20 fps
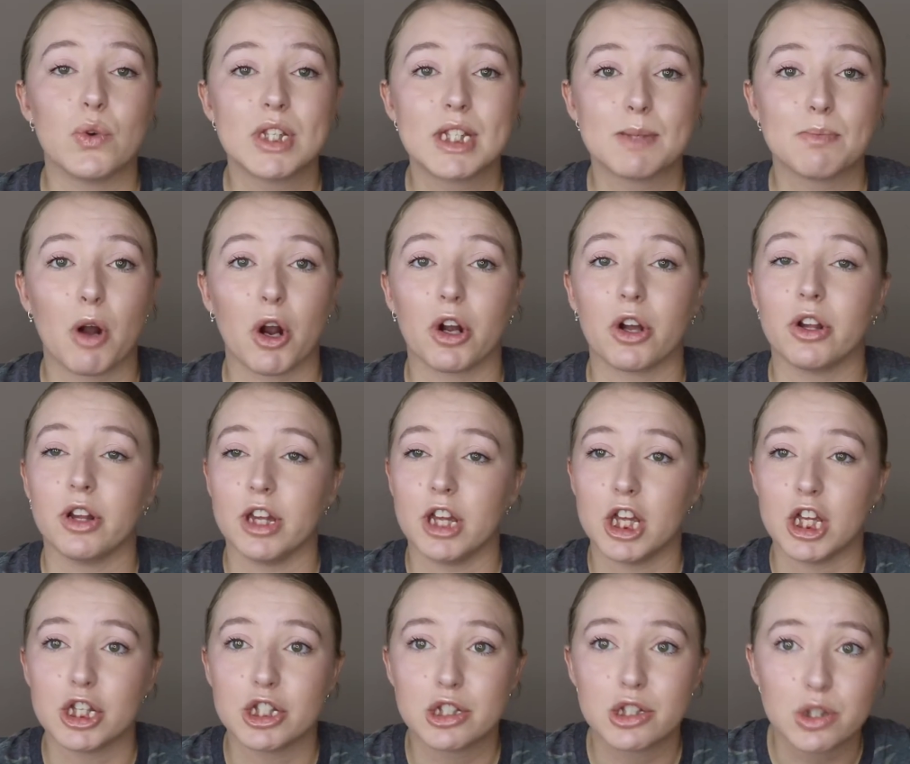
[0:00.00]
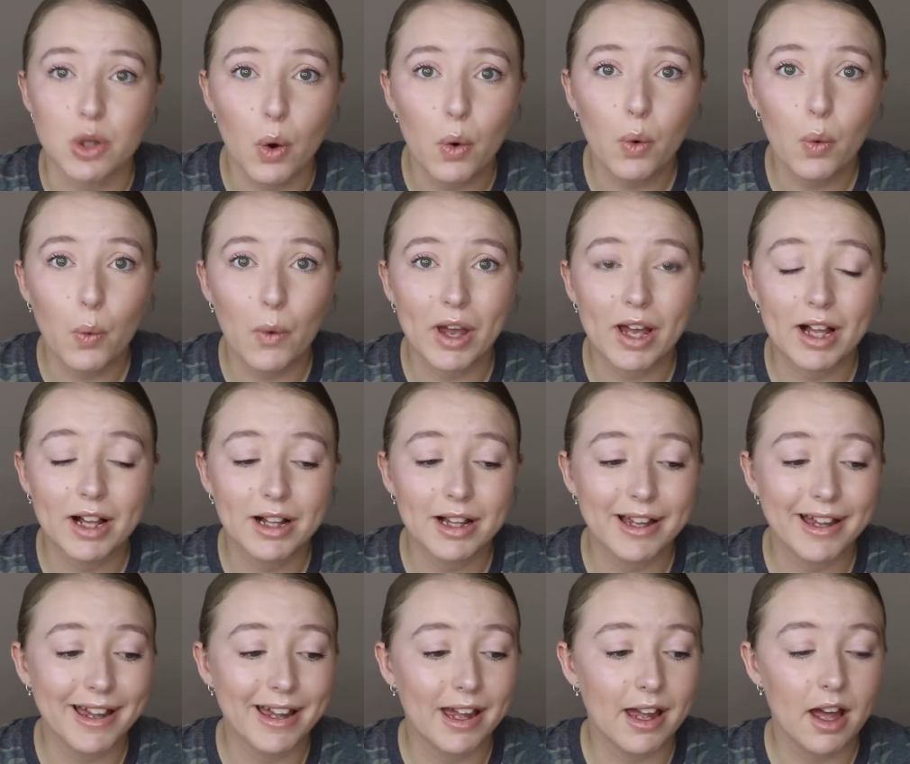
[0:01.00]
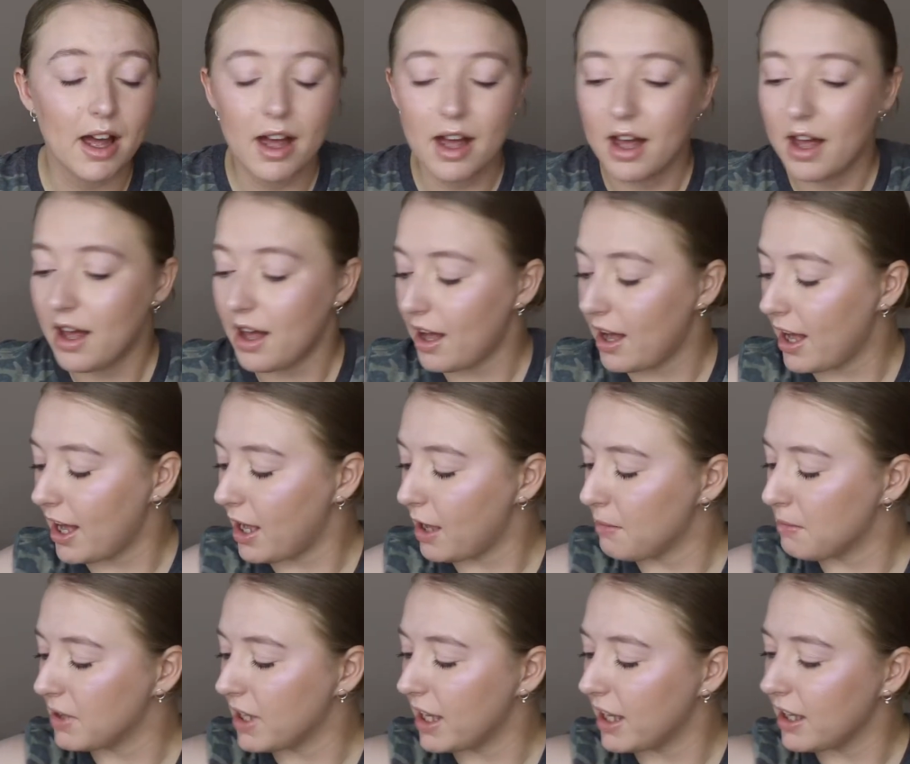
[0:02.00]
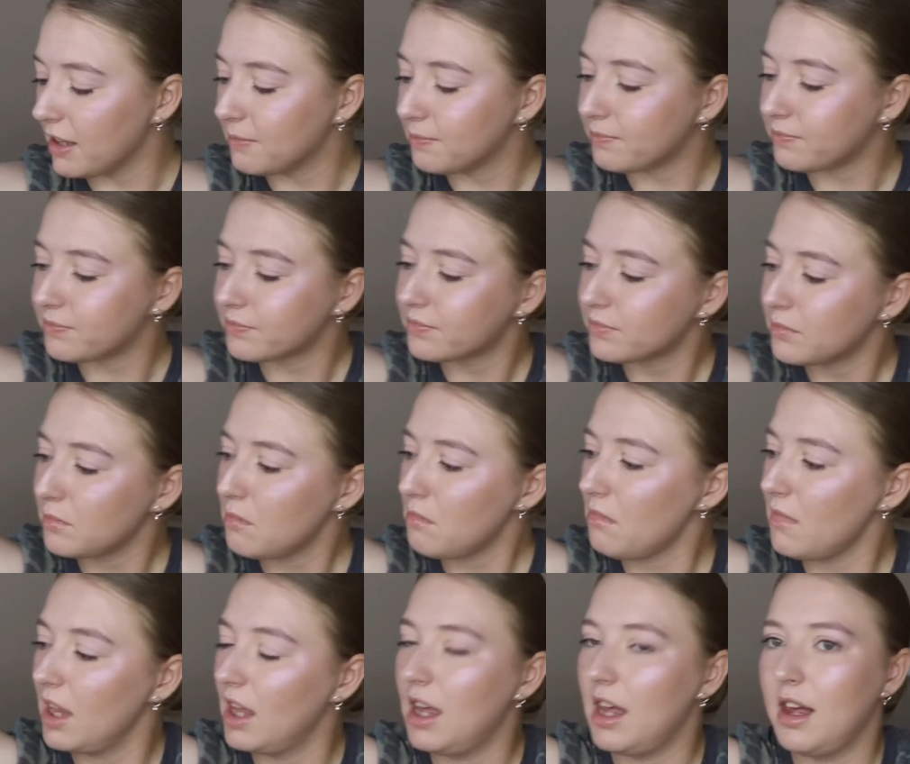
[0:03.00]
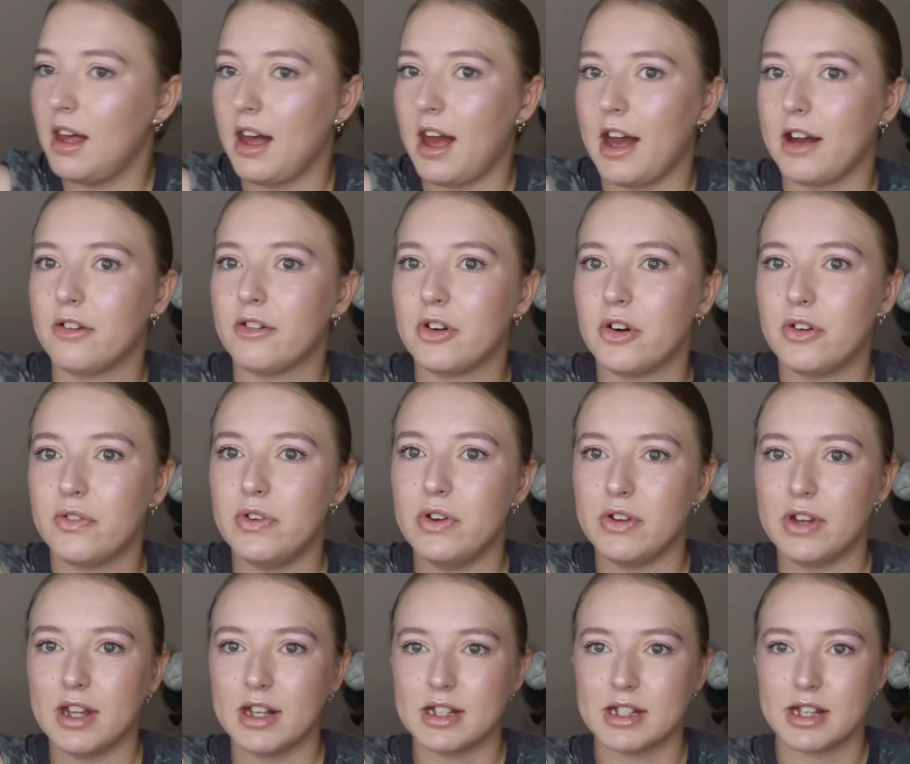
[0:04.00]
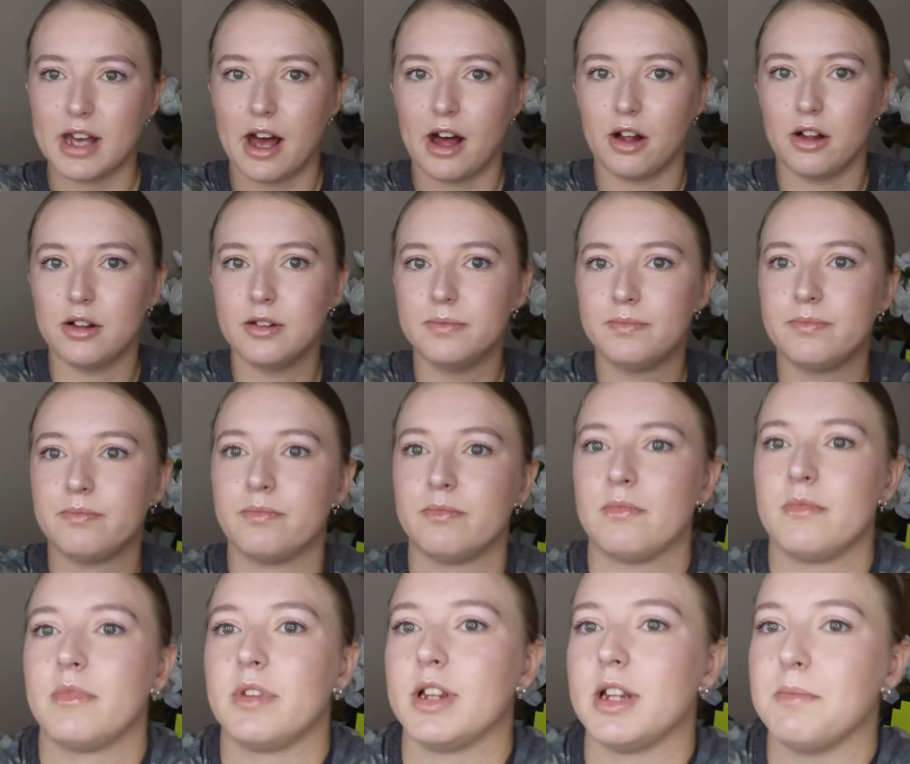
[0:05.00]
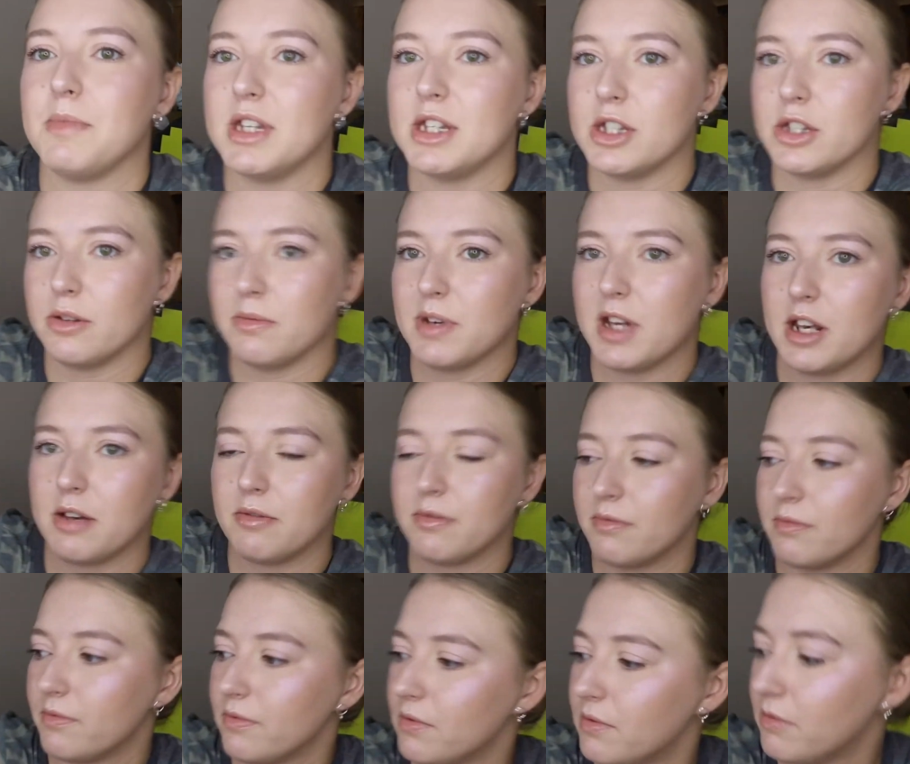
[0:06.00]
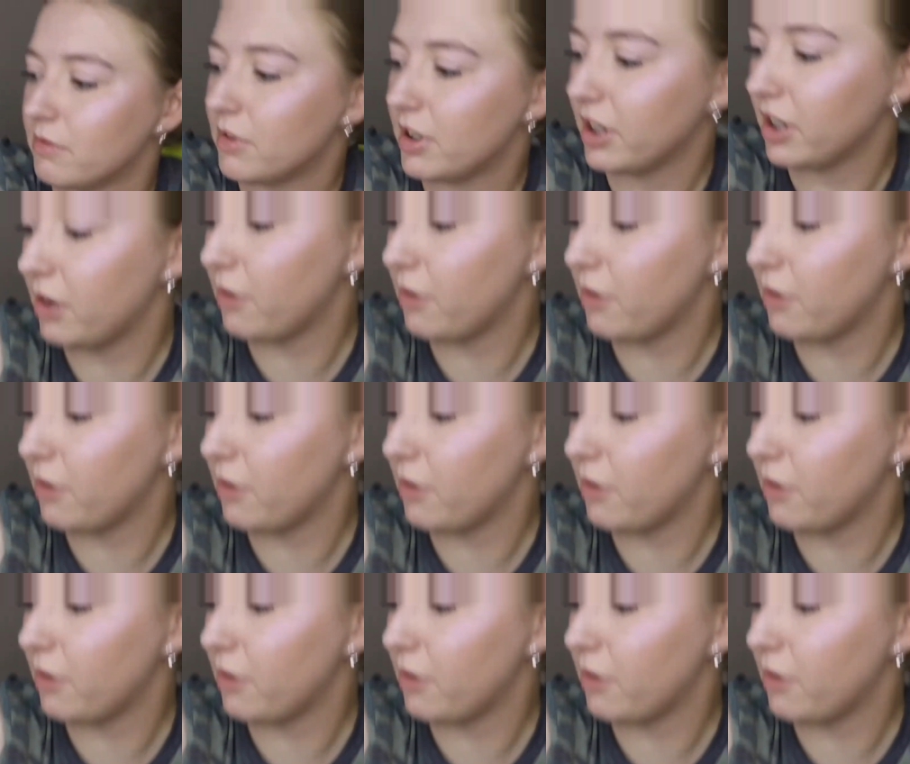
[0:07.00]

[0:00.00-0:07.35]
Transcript: sparkly so quickly. Like, I don't know if you can tell. Let me zoom in really